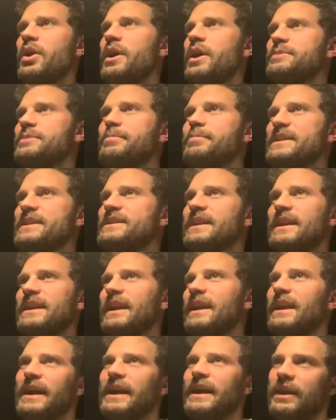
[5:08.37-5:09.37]
It's
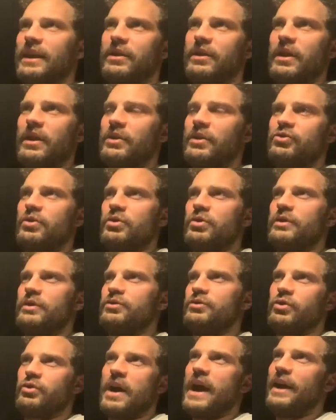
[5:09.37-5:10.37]
basically like a, a, a
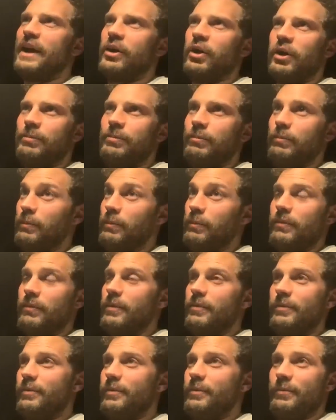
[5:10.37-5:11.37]
dried out m-
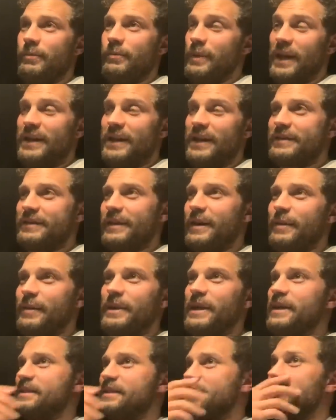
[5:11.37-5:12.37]
meat. I
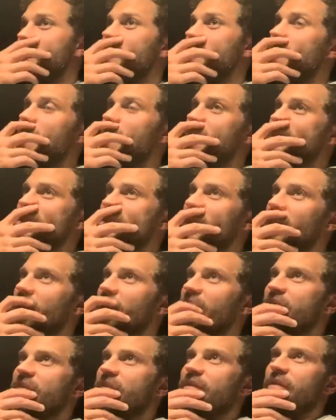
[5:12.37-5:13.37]
mean, it's it's like
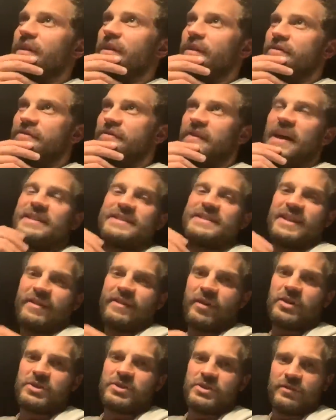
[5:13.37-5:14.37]
a, f- a fancier
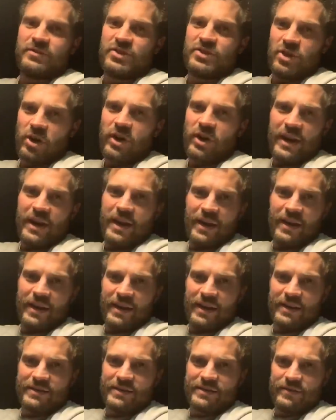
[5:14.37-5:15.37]
version of jerky, I
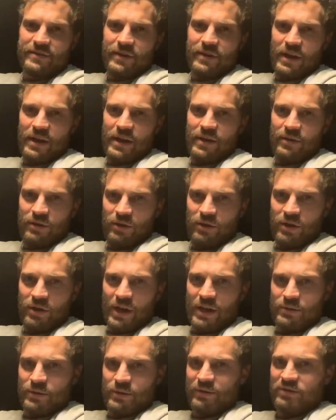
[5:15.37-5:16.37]
guess. Uh, you
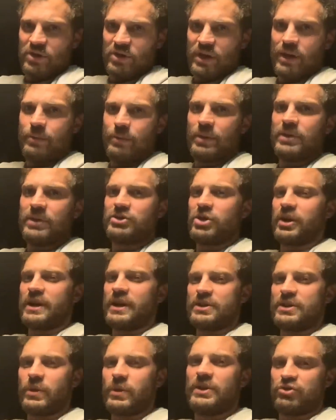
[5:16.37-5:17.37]
guys have jerky, but
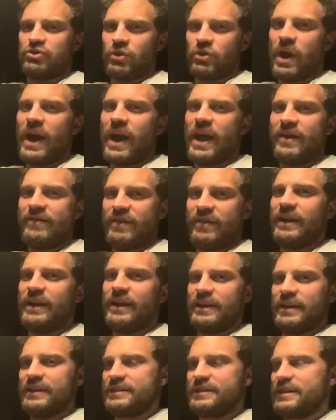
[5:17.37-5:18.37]
jerky's quite dry, I
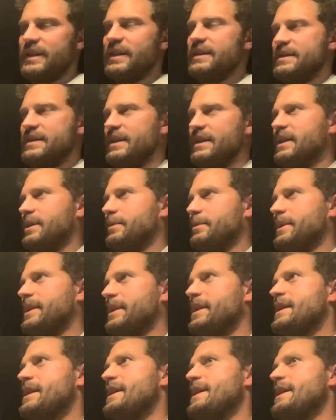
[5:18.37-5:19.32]
find, and it's a, it's a little bit.